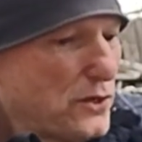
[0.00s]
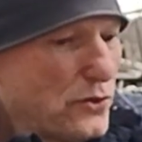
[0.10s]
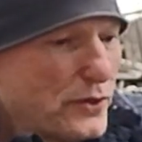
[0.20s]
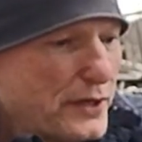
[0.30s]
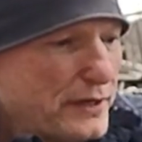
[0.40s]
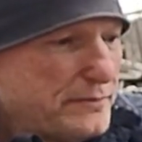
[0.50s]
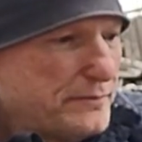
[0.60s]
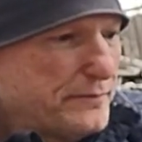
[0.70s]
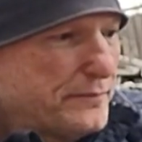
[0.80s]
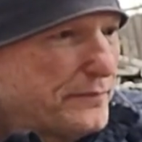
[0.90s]
Okay.
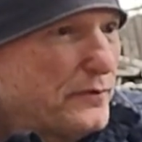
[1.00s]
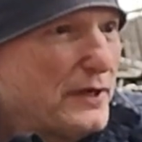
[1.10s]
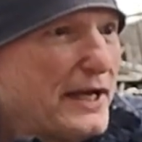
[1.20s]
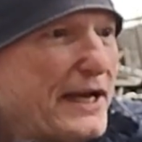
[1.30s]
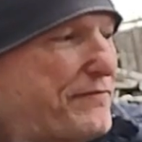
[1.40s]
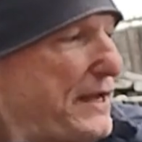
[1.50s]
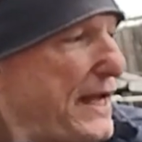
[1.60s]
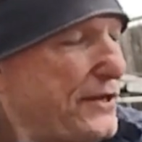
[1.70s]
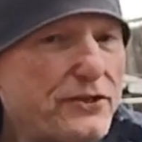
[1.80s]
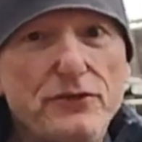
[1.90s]
Well, I haven't
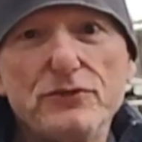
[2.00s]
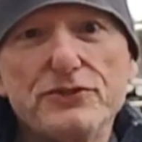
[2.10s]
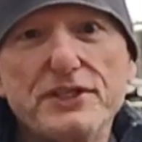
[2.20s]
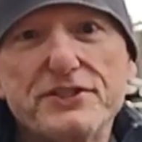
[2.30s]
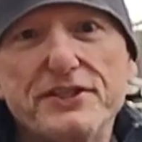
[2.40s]
had to use this